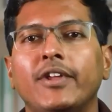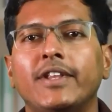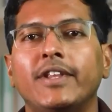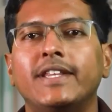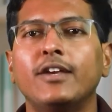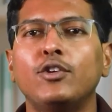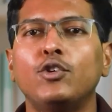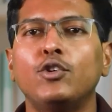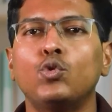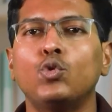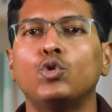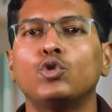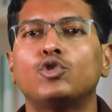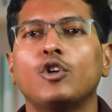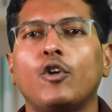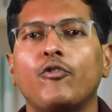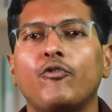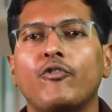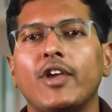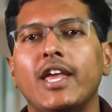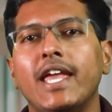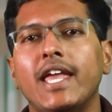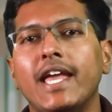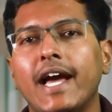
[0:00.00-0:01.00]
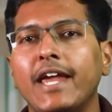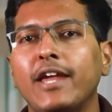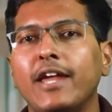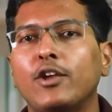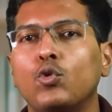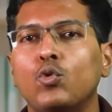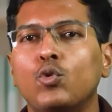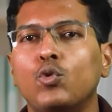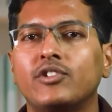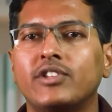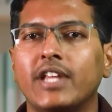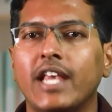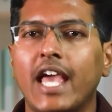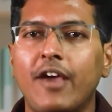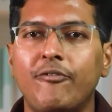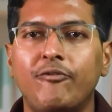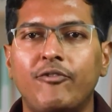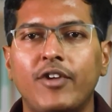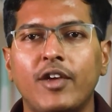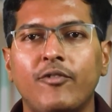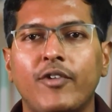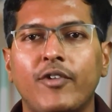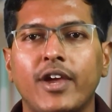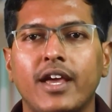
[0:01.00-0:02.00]
With the use of AI tools
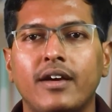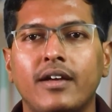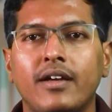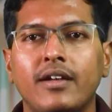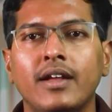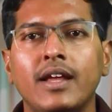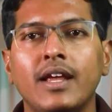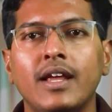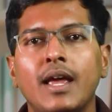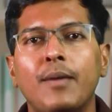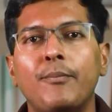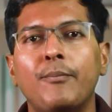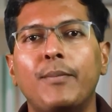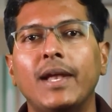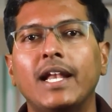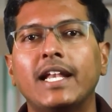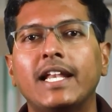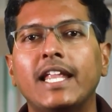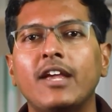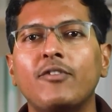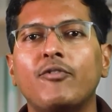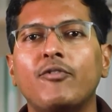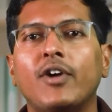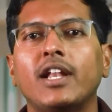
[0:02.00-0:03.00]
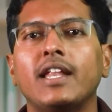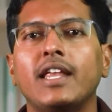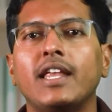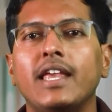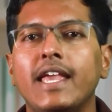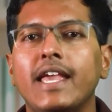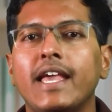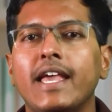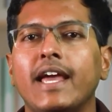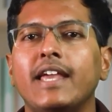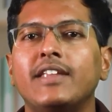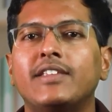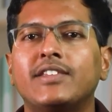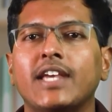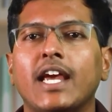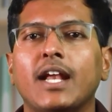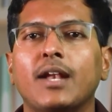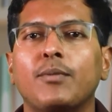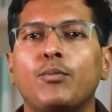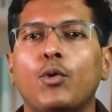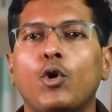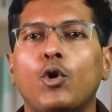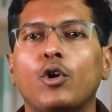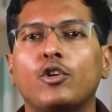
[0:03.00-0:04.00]
everywhere, building one AI
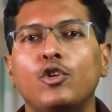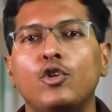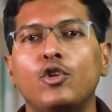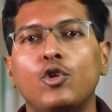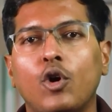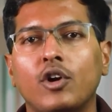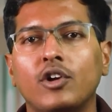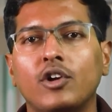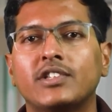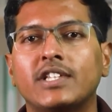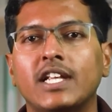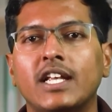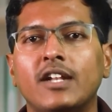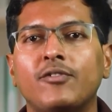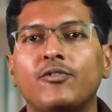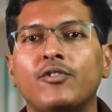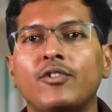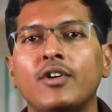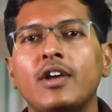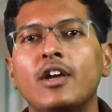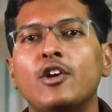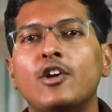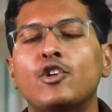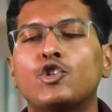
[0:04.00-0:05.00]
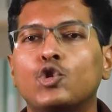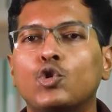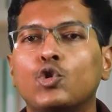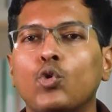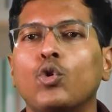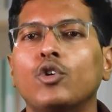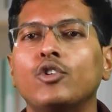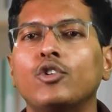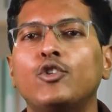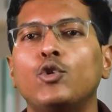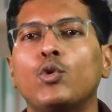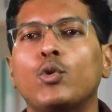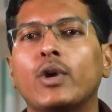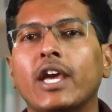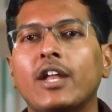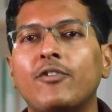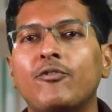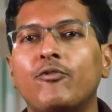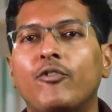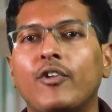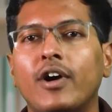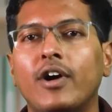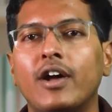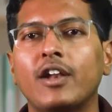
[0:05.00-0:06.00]
chatbot yourself shows you
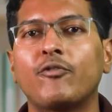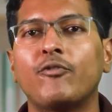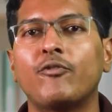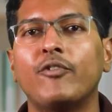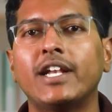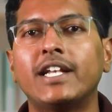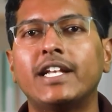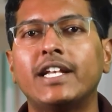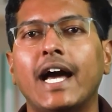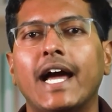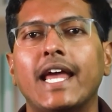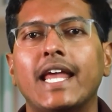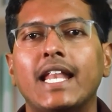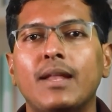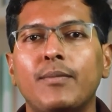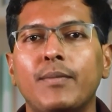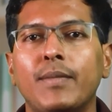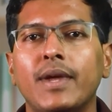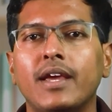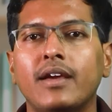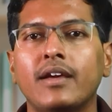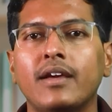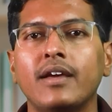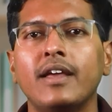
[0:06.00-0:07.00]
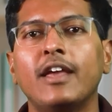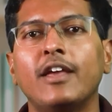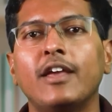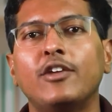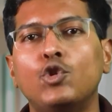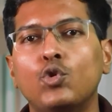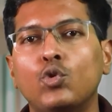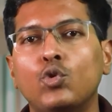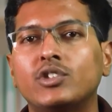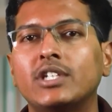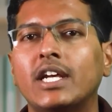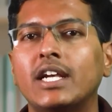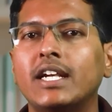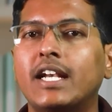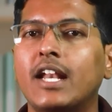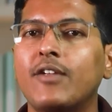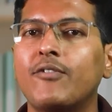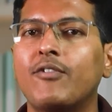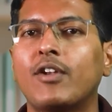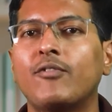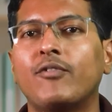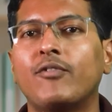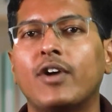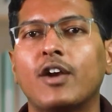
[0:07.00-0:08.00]
can work with dynamic,
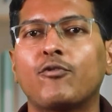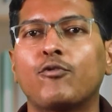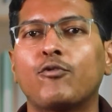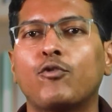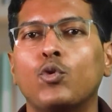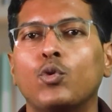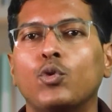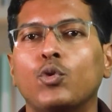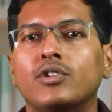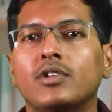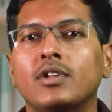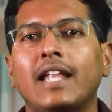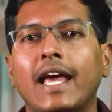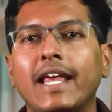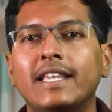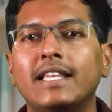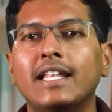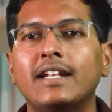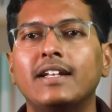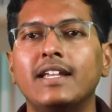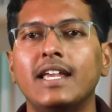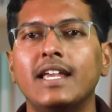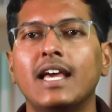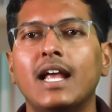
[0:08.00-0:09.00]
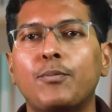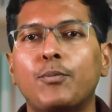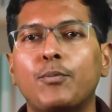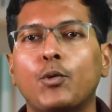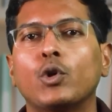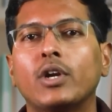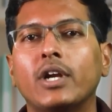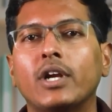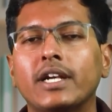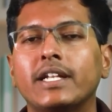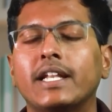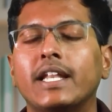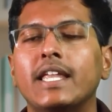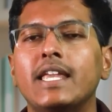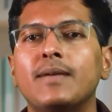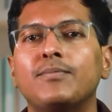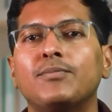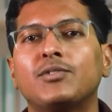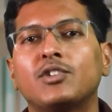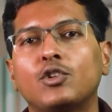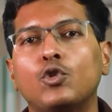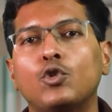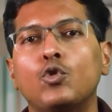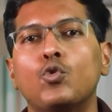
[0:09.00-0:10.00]
user-driven workflows like the real product
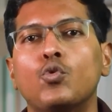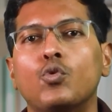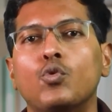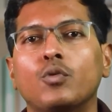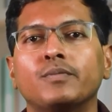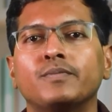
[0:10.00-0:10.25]
teams do.